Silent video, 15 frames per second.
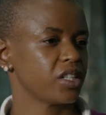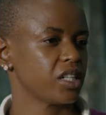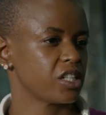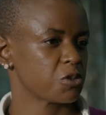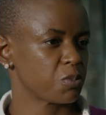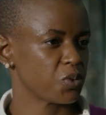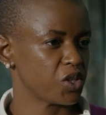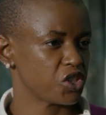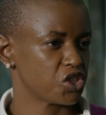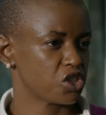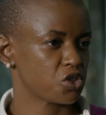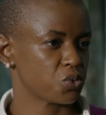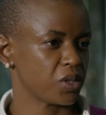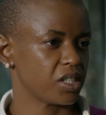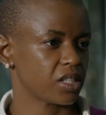
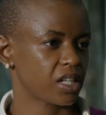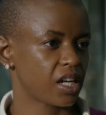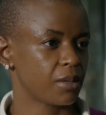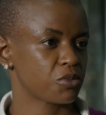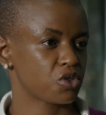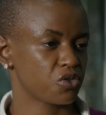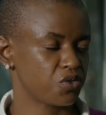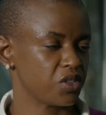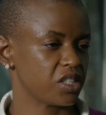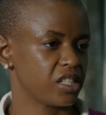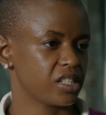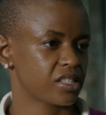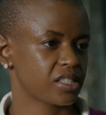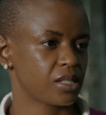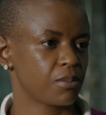aspirations when it comes to
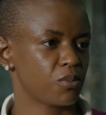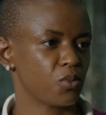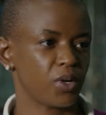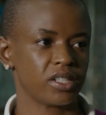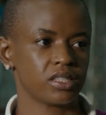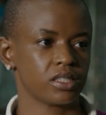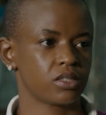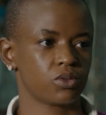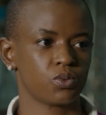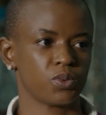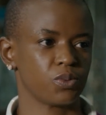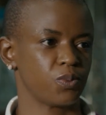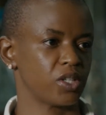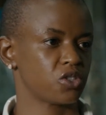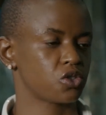fitness. Someone
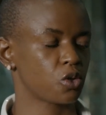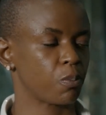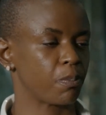wants to